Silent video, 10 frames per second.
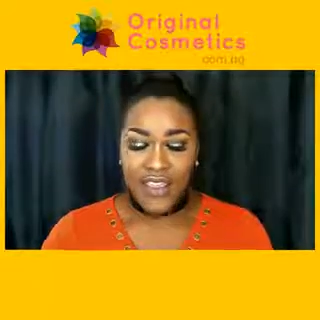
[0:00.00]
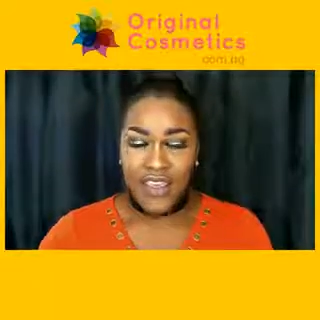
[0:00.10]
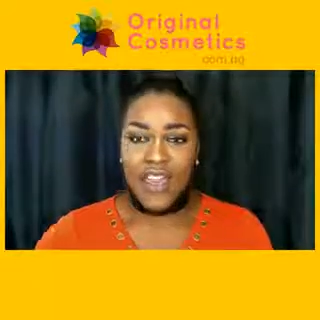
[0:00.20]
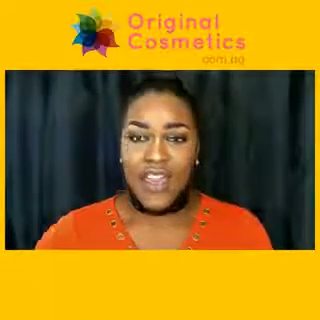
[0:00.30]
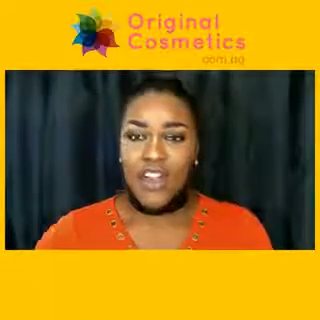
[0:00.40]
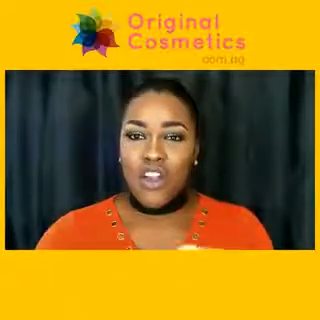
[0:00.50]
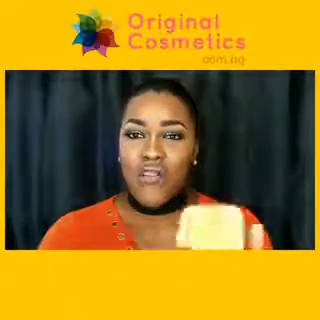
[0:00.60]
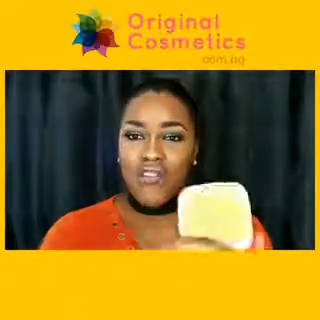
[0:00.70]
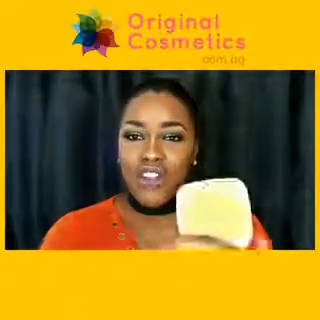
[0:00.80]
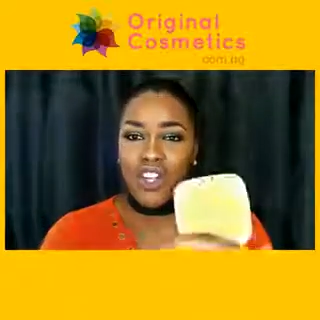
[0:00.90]
The
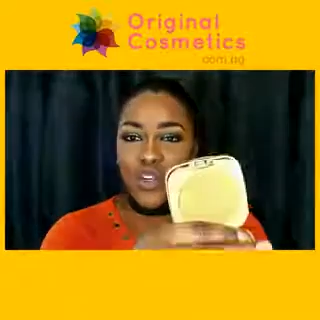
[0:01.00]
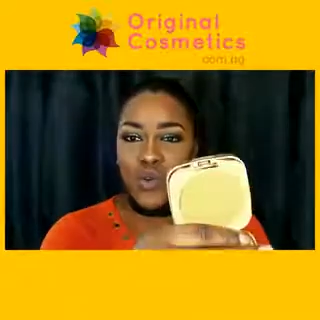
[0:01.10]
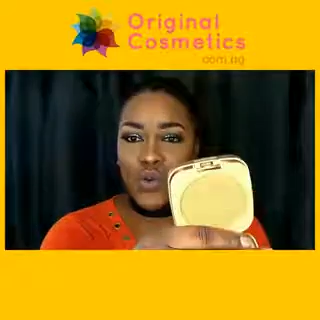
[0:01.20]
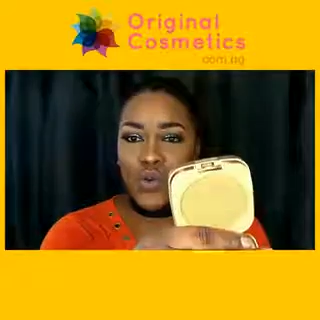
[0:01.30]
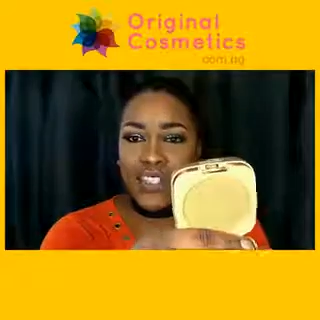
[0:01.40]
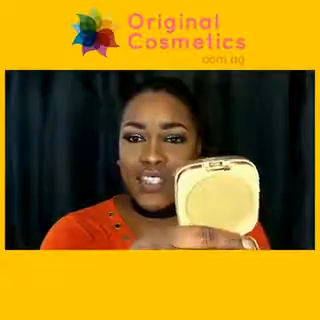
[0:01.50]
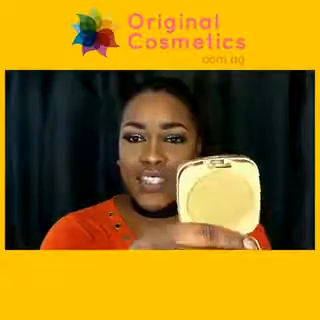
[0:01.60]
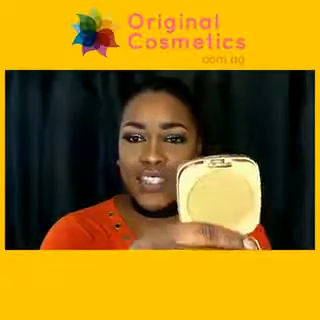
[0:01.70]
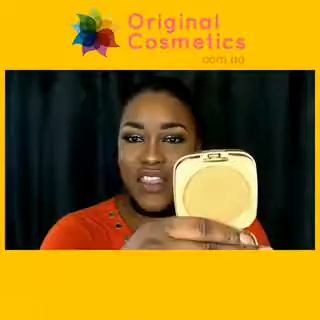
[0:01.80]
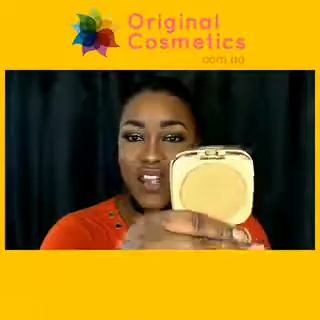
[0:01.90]
coverage though,
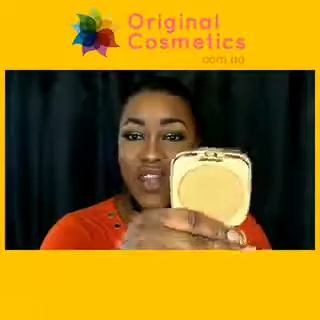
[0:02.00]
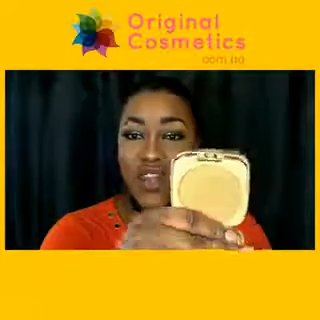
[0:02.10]
as I said,